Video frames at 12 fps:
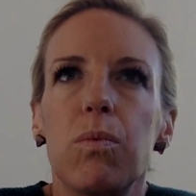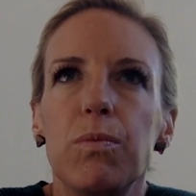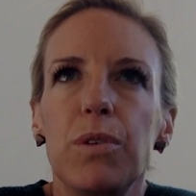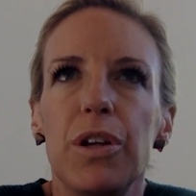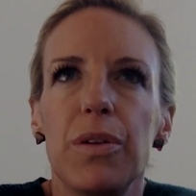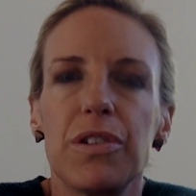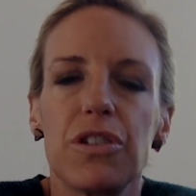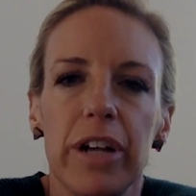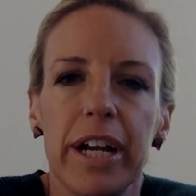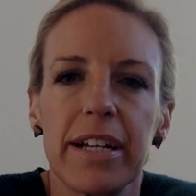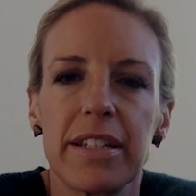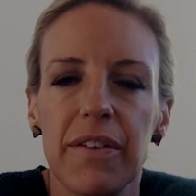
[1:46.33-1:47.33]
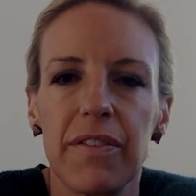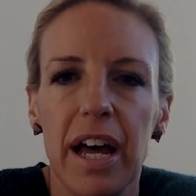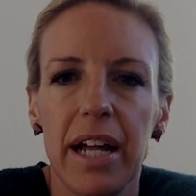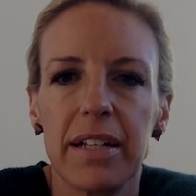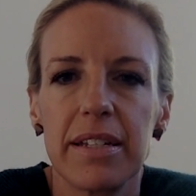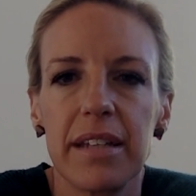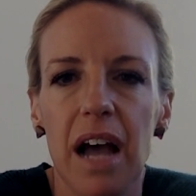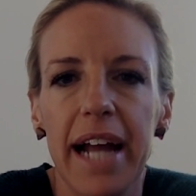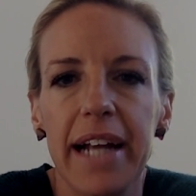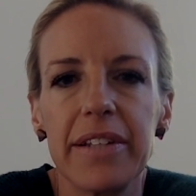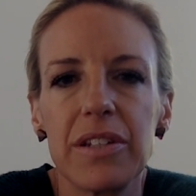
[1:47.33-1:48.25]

you know the strengths of that side.